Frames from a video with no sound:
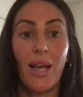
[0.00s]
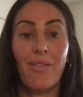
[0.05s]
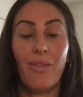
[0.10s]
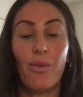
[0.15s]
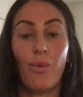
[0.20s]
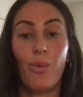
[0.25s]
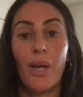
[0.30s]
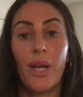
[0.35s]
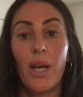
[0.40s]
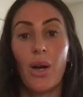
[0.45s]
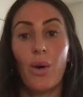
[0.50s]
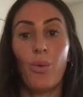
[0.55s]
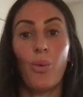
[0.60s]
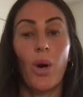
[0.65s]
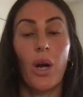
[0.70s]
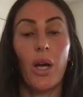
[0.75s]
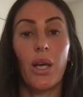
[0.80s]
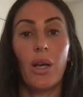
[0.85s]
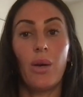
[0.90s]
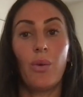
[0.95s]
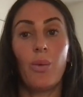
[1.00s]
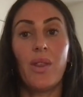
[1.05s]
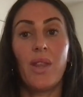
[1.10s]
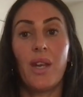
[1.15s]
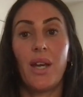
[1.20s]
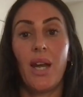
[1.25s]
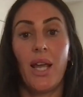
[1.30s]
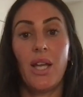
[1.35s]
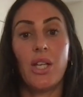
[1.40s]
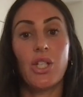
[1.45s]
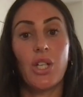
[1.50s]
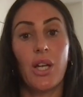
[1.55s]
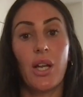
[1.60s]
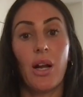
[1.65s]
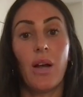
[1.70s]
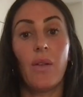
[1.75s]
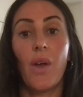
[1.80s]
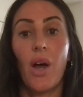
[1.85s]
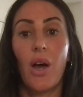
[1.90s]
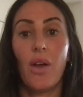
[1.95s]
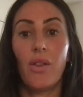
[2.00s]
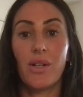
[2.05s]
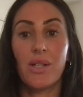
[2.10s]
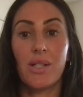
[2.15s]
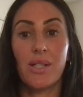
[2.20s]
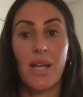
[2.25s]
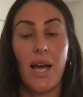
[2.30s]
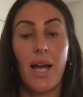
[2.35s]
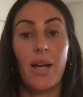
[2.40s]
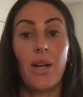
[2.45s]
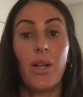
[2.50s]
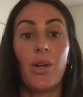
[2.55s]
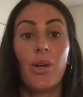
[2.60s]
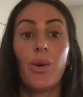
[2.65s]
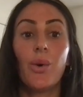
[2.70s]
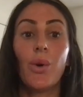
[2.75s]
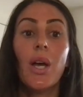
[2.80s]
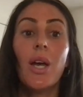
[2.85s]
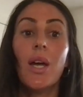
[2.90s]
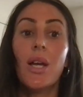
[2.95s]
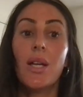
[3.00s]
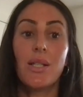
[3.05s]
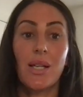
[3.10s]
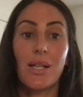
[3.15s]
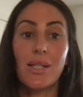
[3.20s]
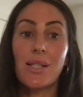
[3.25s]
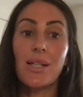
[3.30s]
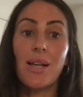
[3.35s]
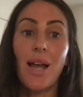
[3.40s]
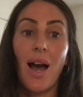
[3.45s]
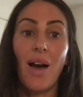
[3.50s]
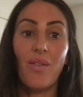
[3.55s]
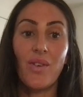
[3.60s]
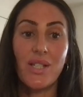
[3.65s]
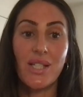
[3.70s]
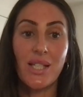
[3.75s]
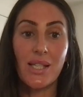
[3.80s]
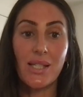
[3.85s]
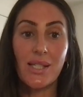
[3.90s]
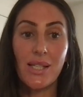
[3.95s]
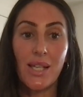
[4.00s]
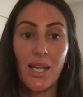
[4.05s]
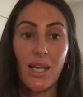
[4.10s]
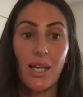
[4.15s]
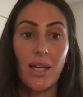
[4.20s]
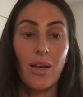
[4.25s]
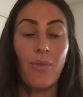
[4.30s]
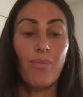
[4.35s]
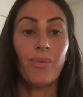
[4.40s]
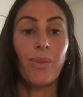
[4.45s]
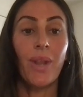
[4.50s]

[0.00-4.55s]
if we are working with an agent on the other side who doesn't have a TC,